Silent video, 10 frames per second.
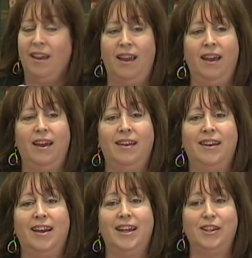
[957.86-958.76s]
and
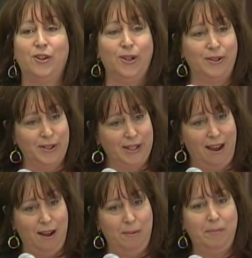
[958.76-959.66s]
he told her to
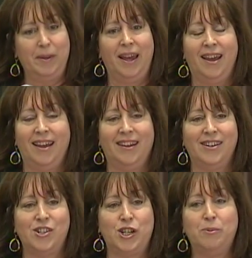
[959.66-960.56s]
come, and
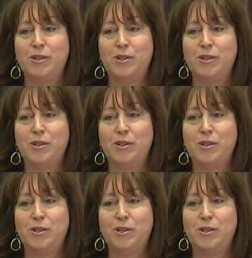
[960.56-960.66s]
she was